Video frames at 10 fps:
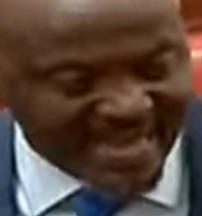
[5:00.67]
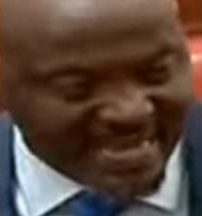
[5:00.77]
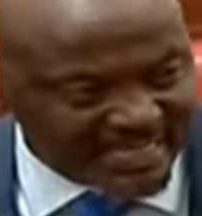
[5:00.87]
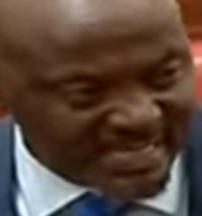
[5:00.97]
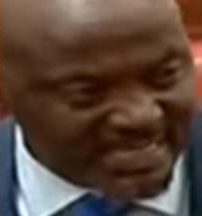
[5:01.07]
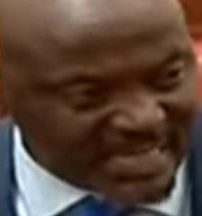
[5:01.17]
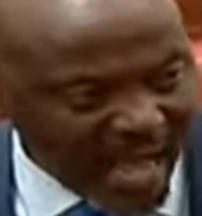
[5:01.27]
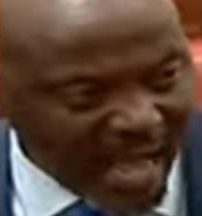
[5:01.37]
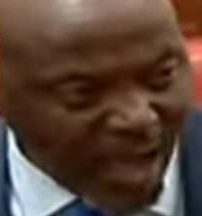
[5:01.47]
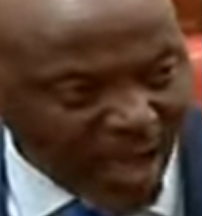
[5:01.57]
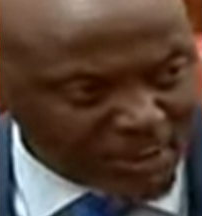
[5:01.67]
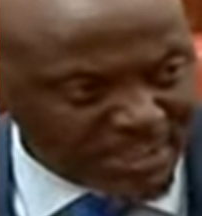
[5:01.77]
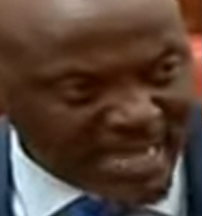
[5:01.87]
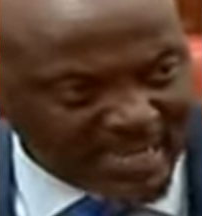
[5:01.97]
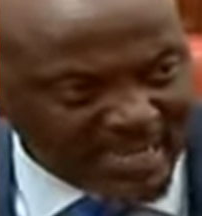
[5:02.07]
is the House that
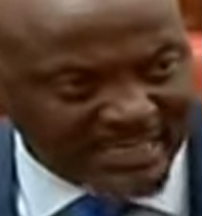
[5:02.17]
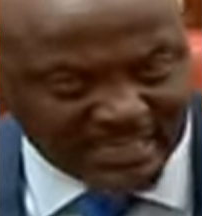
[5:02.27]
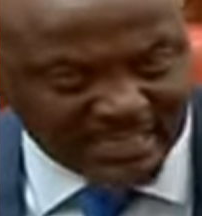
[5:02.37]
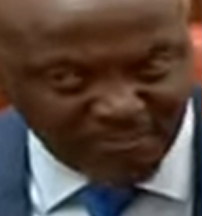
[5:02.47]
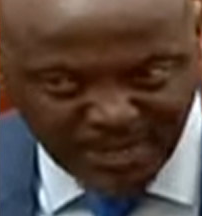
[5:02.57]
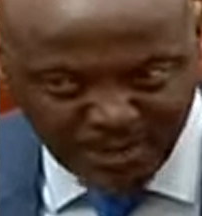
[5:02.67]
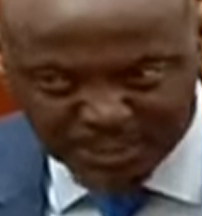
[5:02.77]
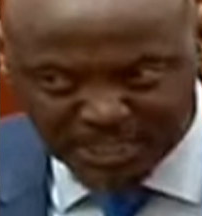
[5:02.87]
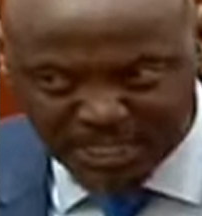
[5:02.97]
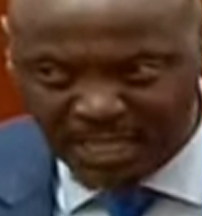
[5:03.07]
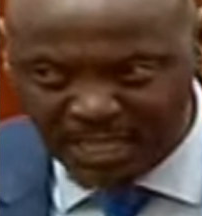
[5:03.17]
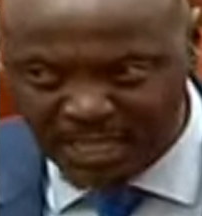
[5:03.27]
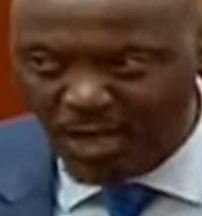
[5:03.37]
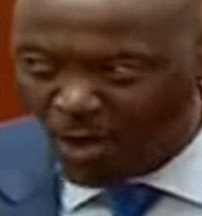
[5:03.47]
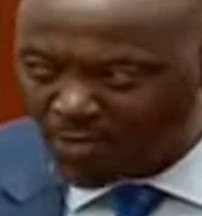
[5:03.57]
has the final say on
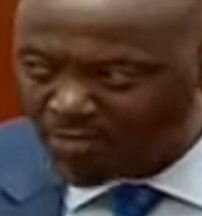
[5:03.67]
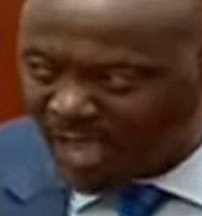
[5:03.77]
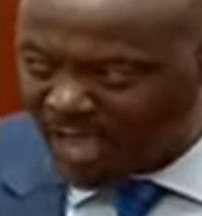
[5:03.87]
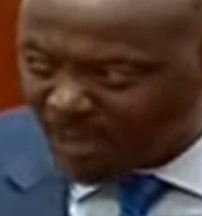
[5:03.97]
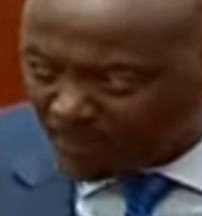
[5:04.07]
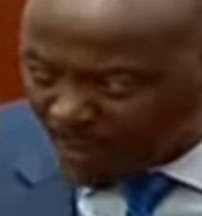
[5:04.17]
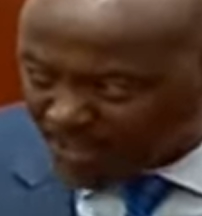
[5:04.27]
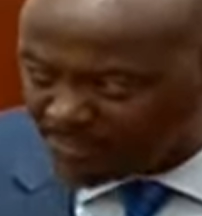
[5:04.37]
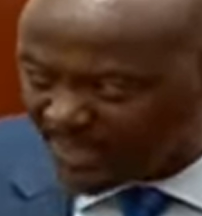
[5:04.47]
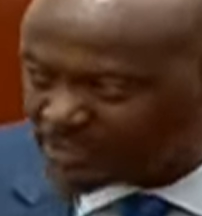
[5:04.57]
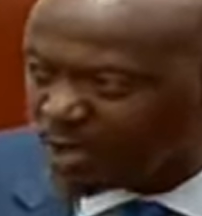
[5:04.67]
the appointment of